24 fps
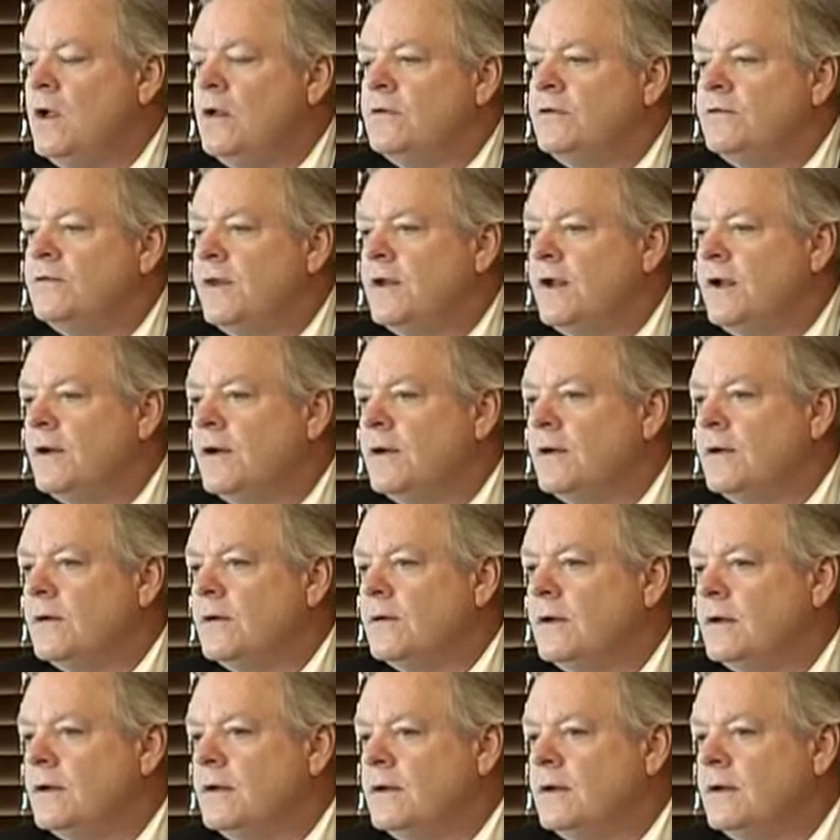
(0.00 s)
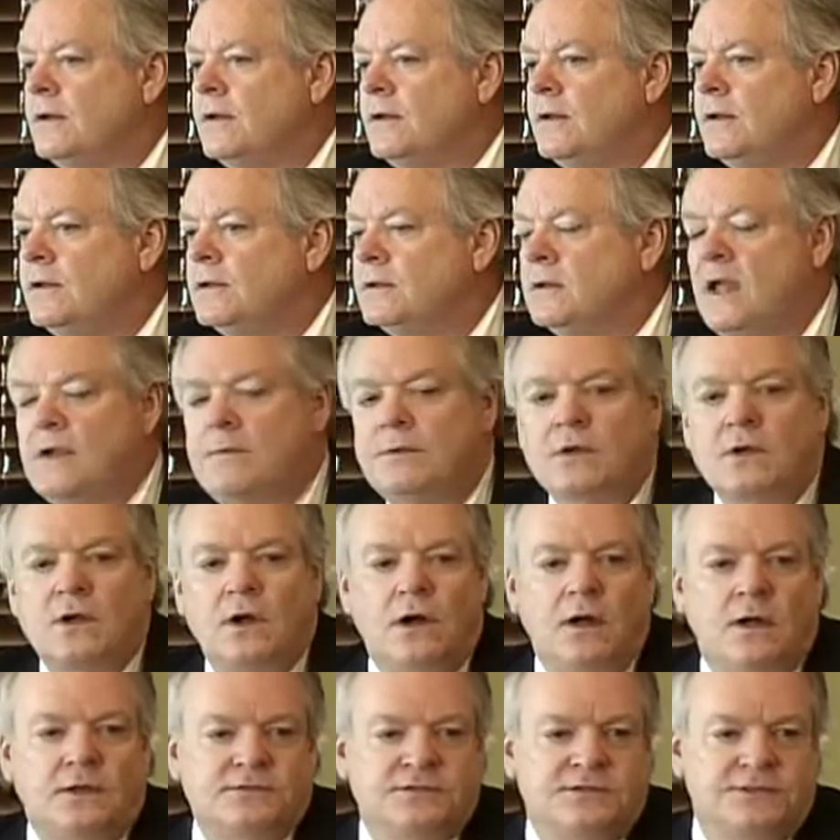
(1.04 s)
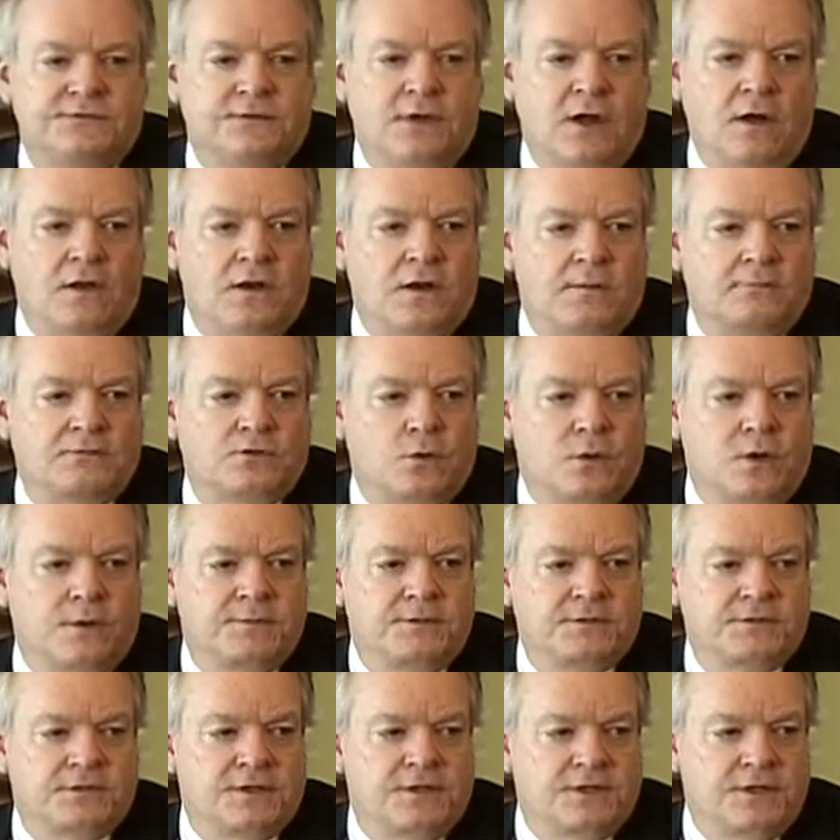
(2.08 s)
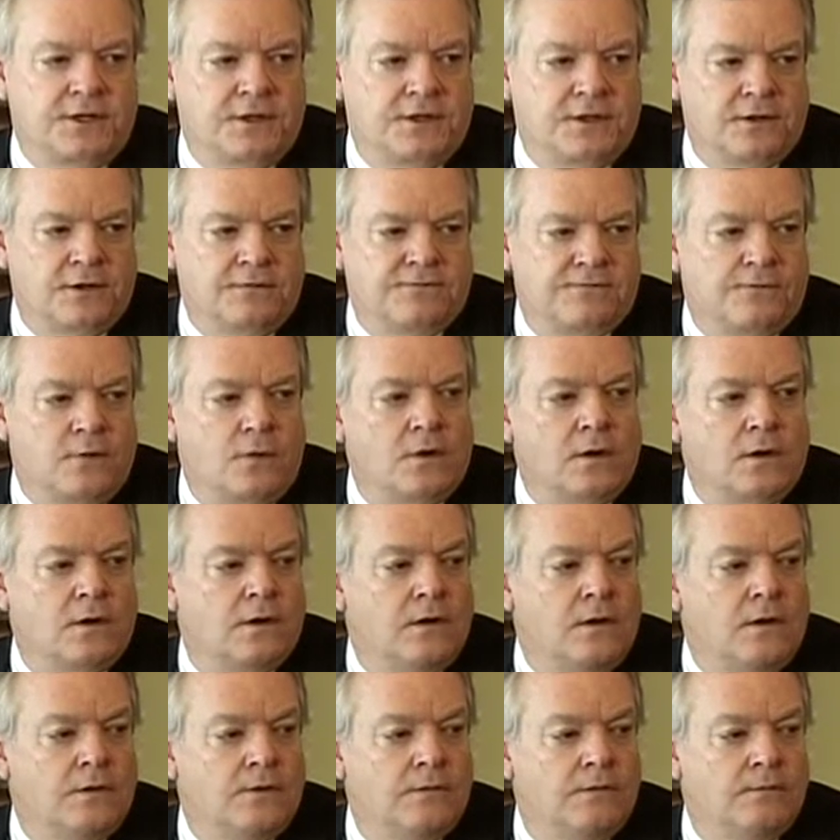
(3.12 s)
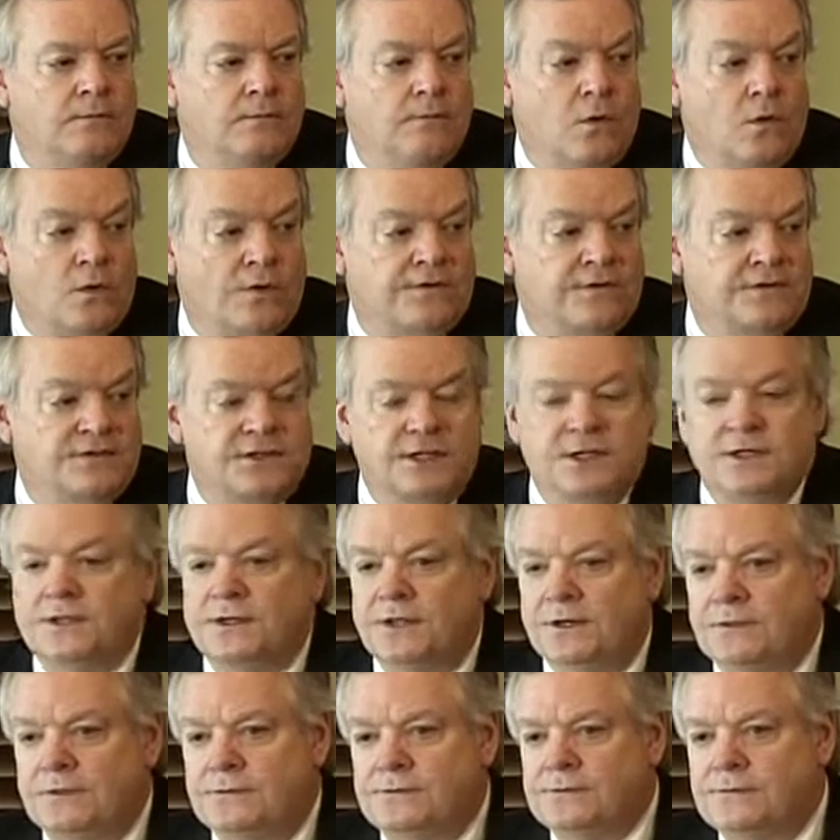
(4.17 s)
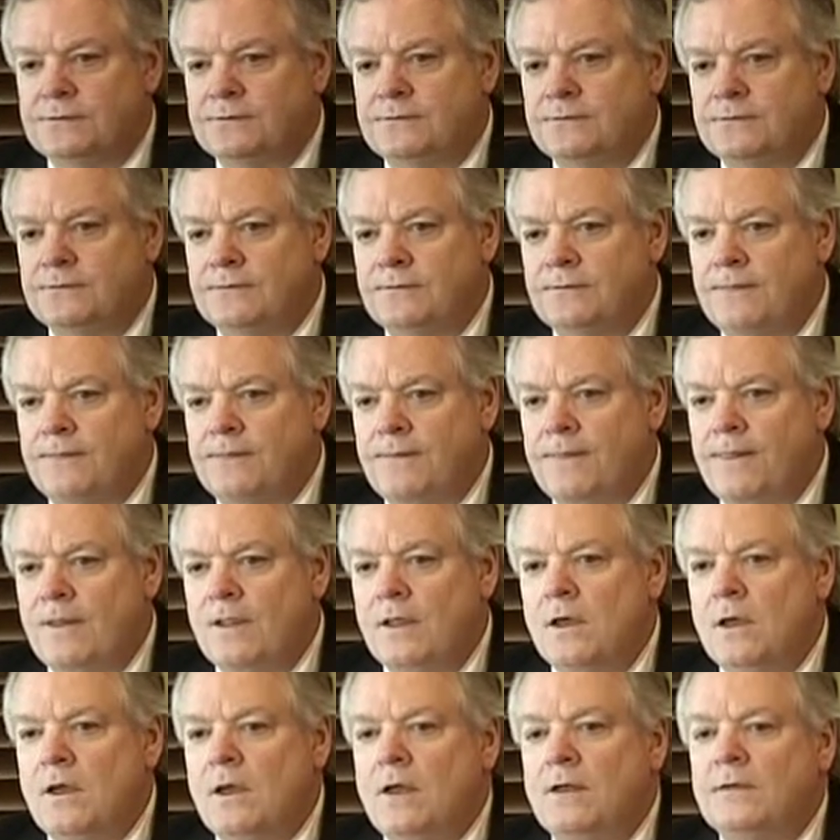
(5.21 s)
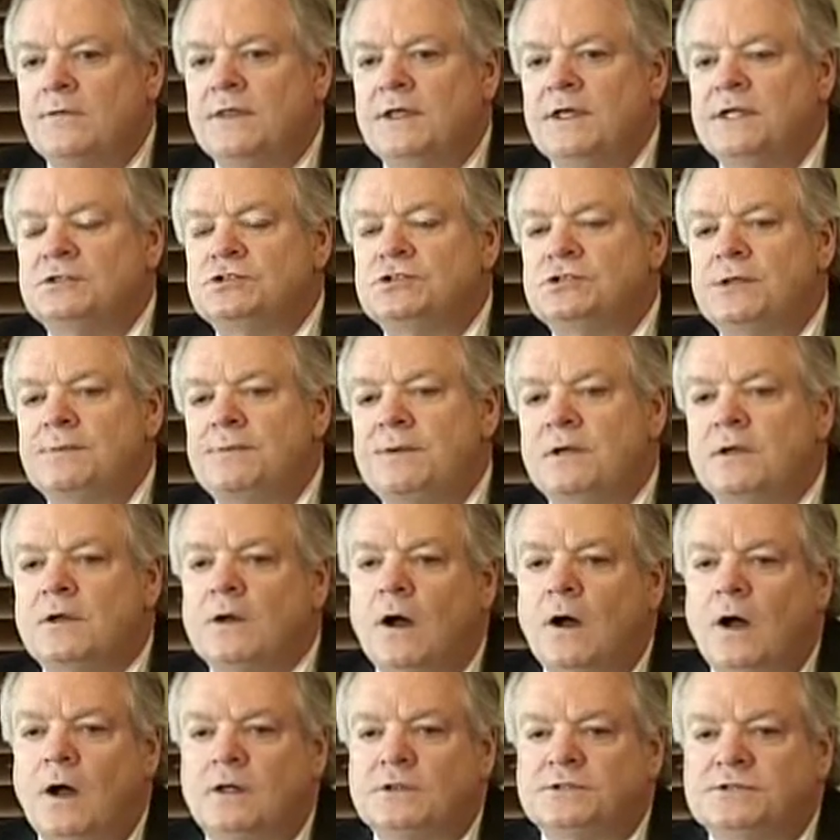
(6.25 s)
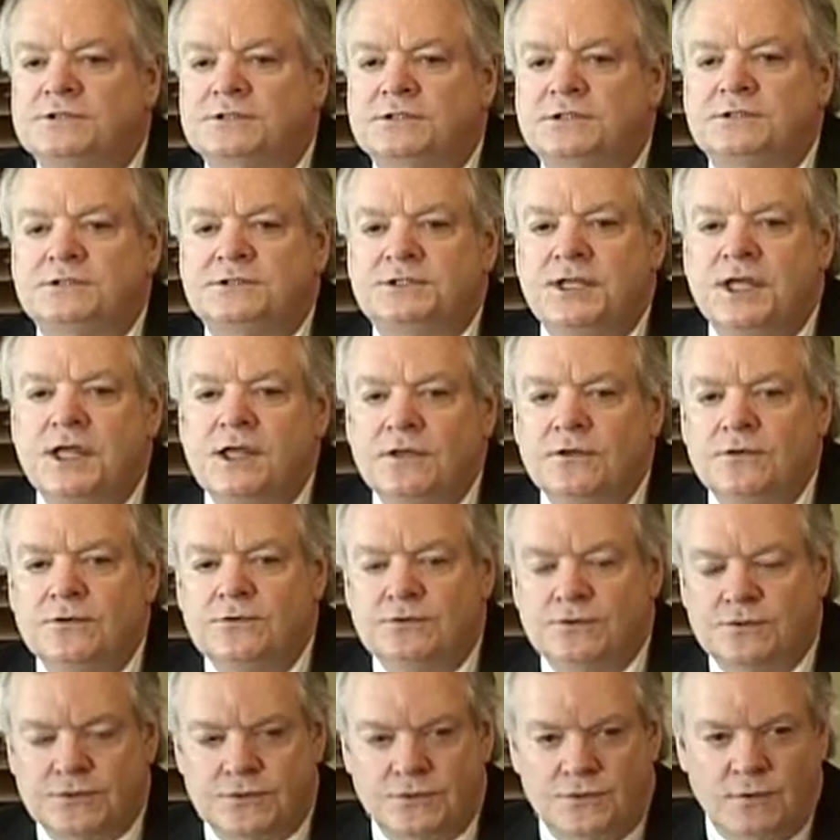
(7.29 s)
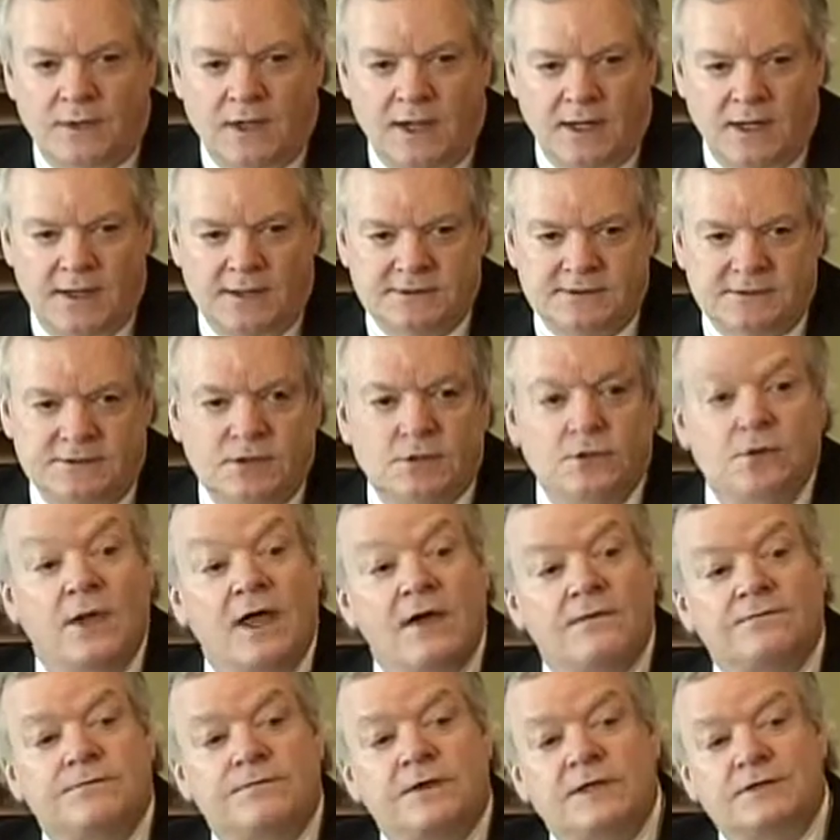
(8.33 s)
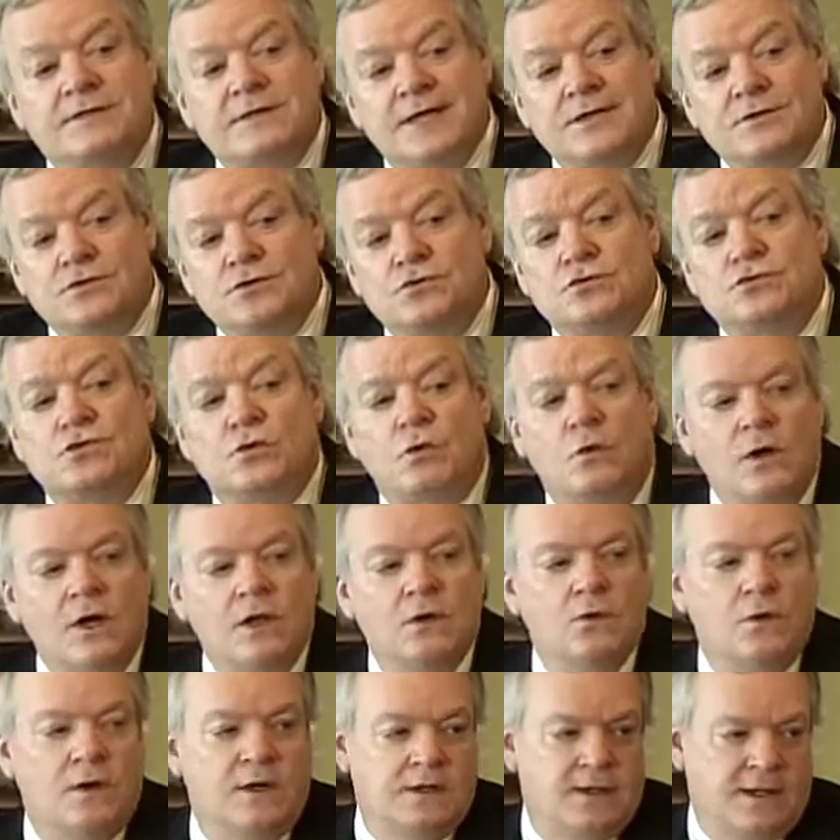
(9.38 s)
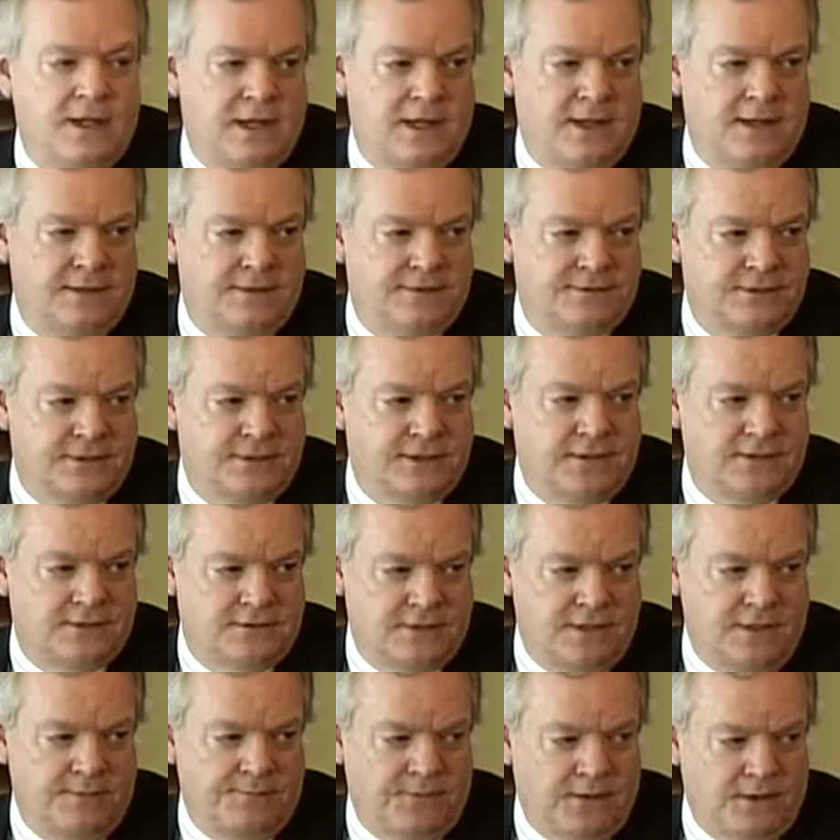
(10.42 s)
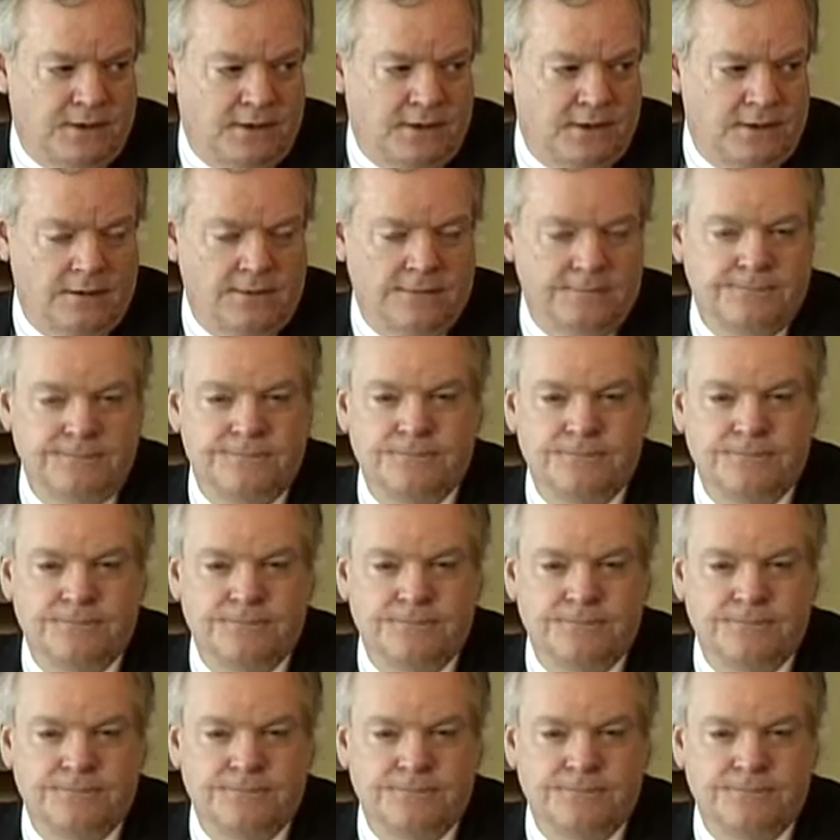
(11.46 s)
their labor costs have gone up 20% a year for more than 10 years. The shipping costs continues to rise. It takes you 21 days to get something here.